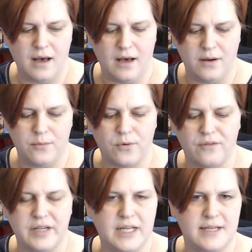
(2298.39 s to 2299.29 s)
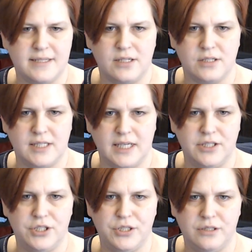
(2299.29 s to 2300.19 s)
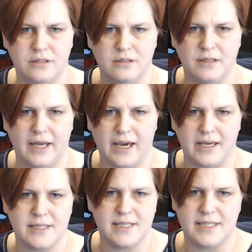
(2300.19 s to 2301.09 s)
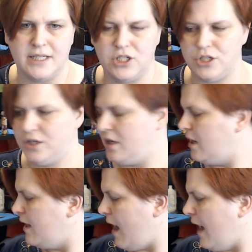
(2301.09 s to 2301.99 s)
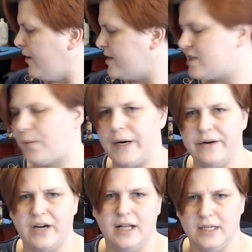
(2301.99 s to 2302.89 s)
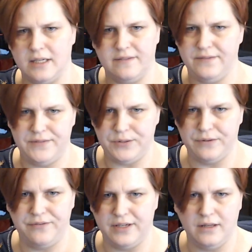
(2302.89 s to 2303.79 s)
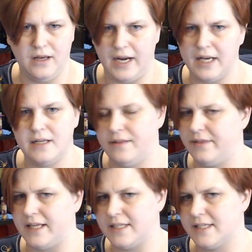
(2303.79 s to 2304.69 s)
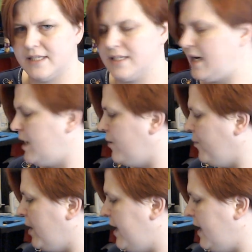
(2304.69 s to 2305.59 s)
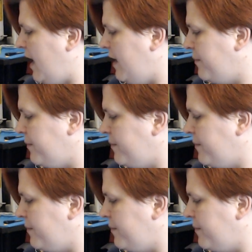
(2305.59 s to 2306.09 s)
more of an easier stitch. Like I can stitch out a square of color and do a fill on it. That's kind of what I'm